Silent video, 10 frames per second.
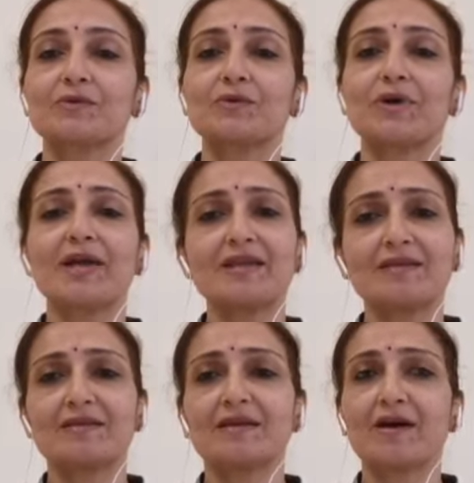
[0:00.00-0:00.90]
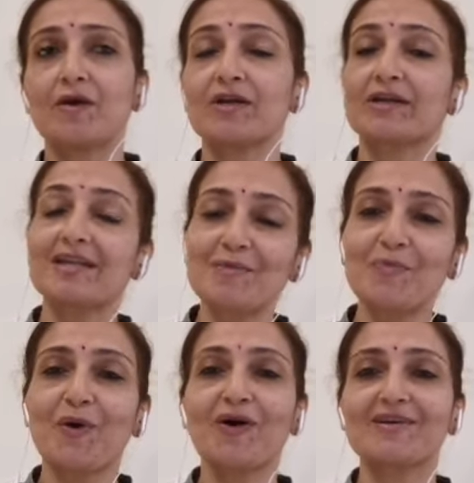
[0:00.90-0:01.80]
So anything, or a
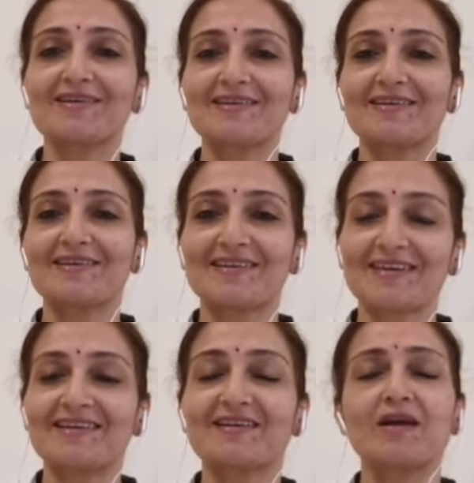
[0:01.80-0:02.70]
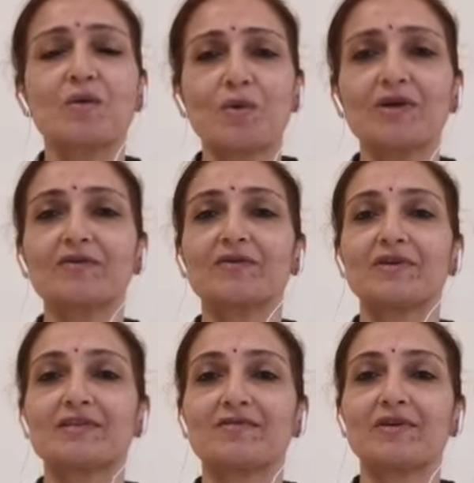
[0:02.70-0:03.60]
teapot, tea kettle, whatever
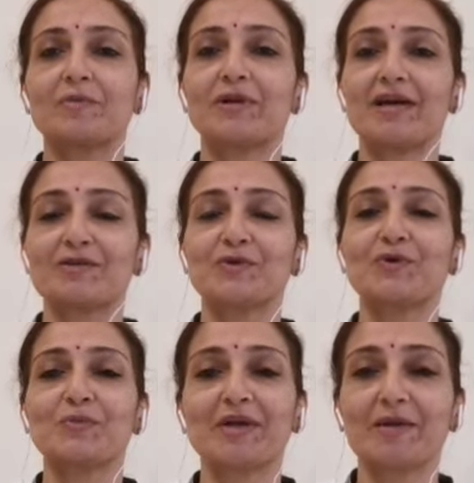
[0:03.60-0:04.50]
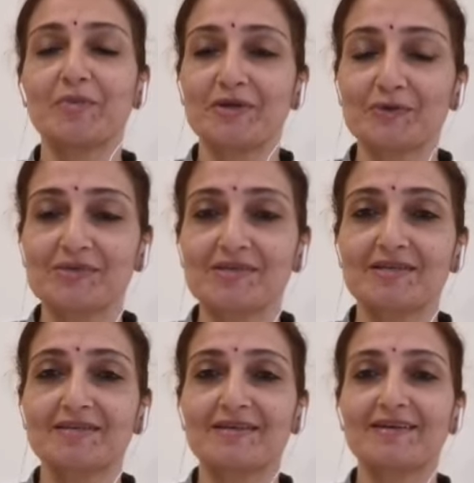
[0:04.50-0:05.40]
is available at home can be used.